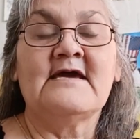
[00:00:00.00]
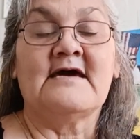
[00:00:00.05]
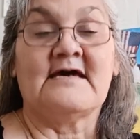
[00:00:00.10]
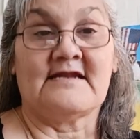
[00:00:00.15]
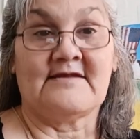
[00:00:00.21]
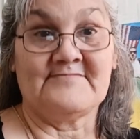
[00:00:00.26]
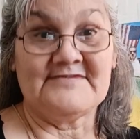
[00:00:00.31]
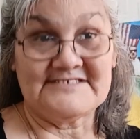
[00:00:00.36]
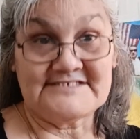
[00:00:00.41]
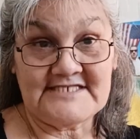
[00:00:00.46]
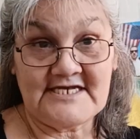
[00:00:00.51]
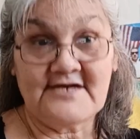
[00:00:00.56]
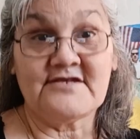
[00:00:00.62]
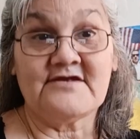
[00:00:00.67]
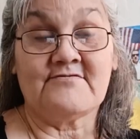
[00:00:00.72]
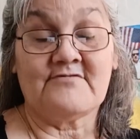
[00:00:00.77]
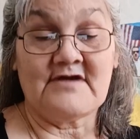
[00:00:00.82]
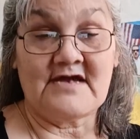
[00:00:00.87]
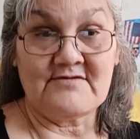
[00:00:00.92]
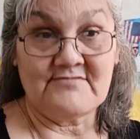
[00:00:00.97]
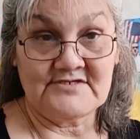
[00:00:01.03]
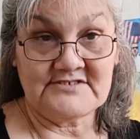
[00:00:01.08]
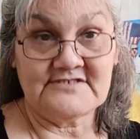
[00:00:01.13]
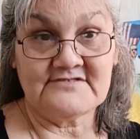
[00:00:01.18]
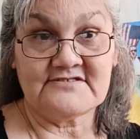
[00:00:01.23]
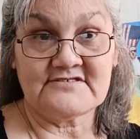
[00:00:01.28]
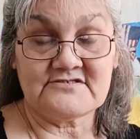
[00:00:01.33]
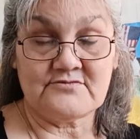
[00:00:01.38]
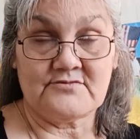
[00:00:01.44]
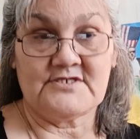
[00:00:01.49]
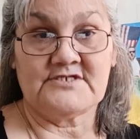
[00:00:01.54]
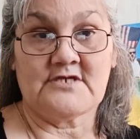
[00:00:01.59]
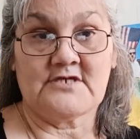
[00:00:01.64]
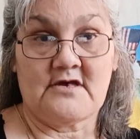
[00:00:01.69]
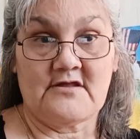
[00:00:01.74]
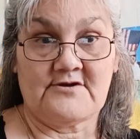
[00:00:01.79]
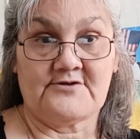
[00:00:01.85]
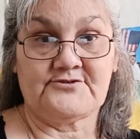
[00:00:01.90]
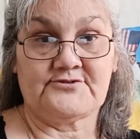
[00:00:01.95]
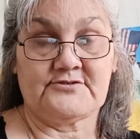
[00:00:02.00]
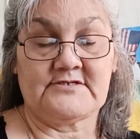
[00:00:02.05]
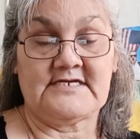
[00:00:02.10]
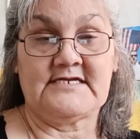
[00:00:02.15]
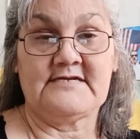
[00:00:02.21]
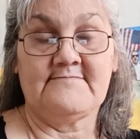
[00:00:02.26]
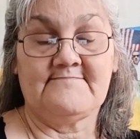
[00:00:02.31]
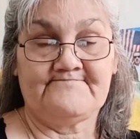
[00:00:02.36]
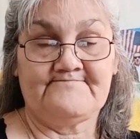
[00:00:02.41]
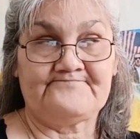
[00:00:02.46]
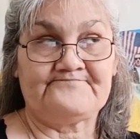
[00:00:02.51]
And I'm going to tell you, I went to this one Dollar Tree.